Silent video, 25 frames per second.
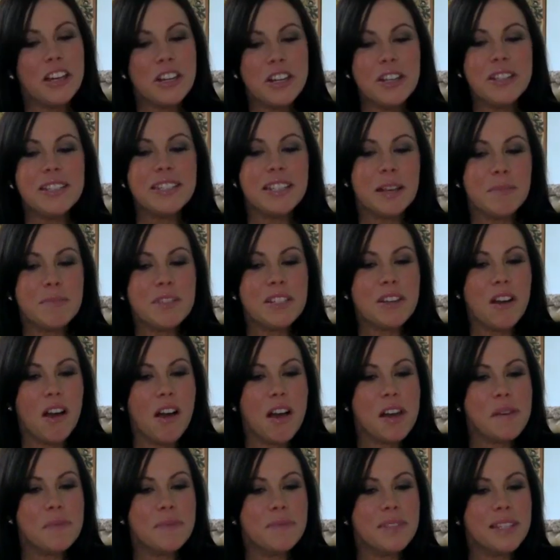You know,
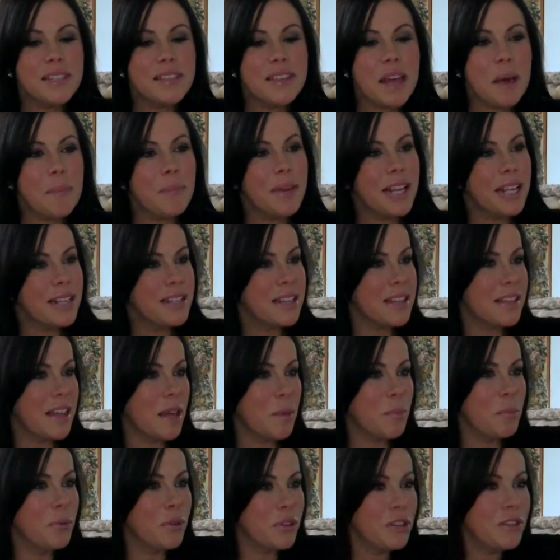sometimes that means that
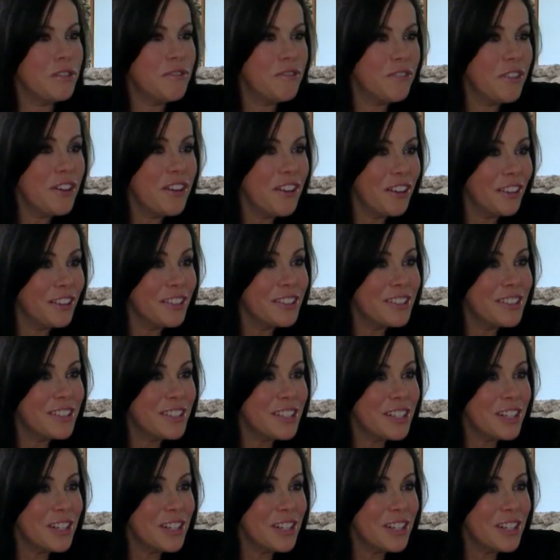they put you first.